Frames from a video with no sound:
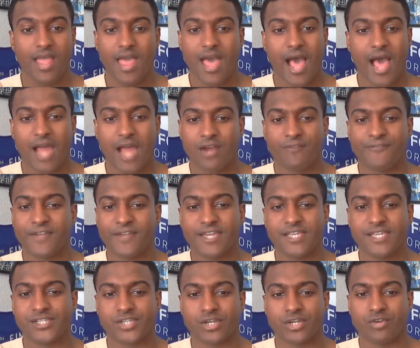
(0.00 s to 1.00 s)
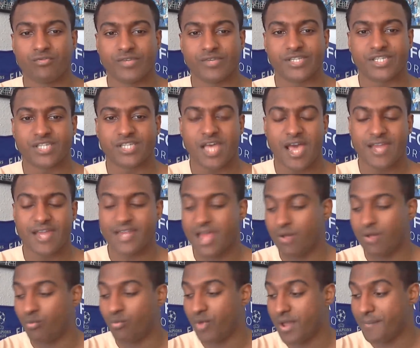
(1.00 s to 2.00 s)
I don't think he's going to re-sign.
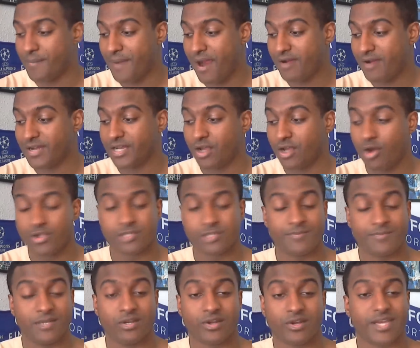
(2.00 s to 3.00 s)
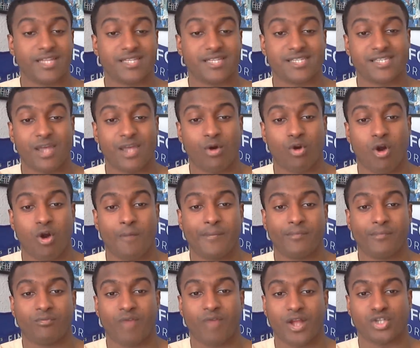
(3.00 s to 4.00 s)
And we're apparently going to be looking to sell
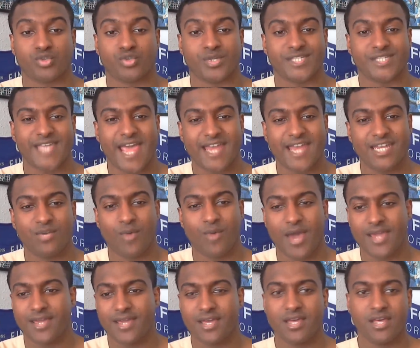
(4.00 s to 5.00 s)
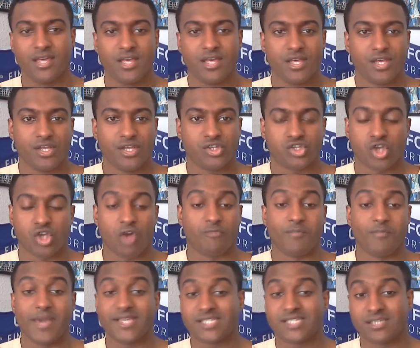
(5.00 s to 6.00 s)
Cobham graduates anyway. So if
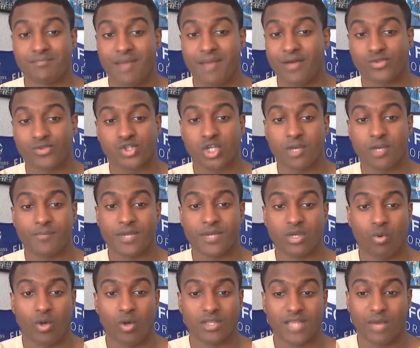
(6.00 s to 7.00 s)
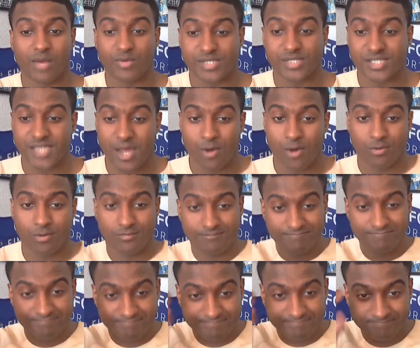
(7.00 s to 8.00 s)
Mason Mount's going to be the one that we sell,
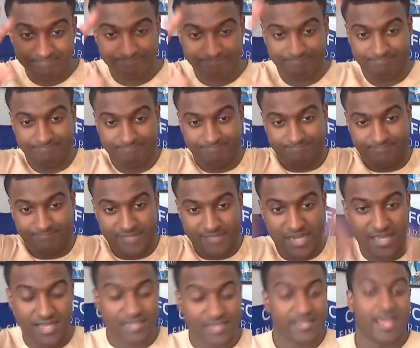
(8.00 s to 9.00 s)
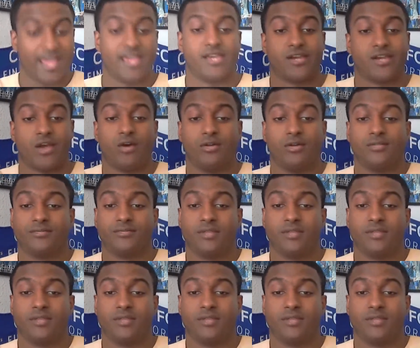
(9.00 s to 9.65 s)
there you go.